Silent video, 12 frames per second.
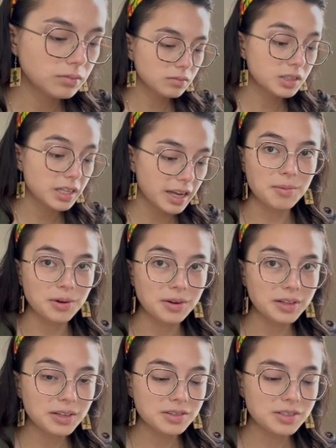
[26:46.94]
10.
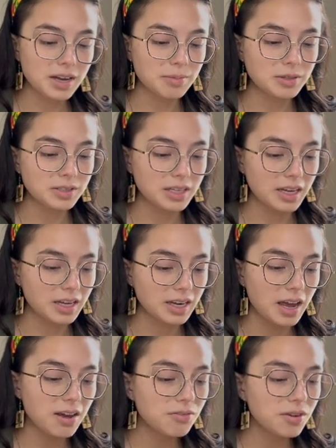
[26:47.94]
Currently on chapter 10.
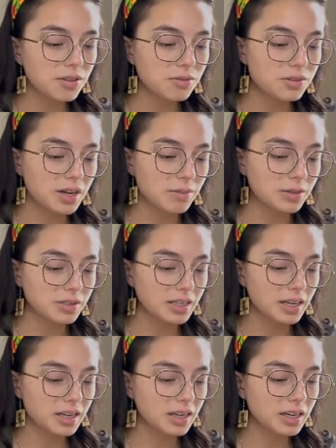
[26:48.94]
Halfway through chapter
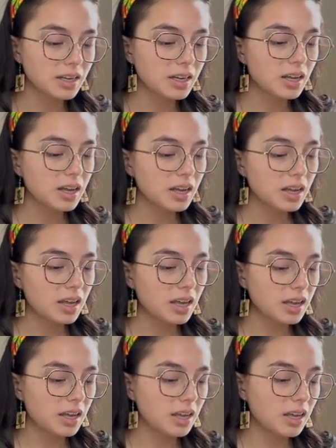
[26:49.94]
10.
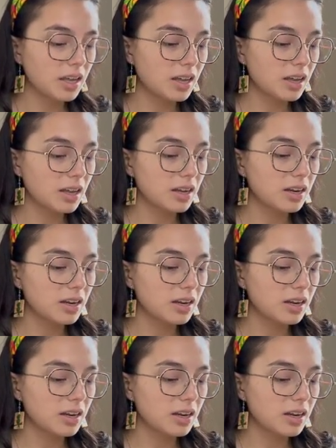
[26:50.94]
And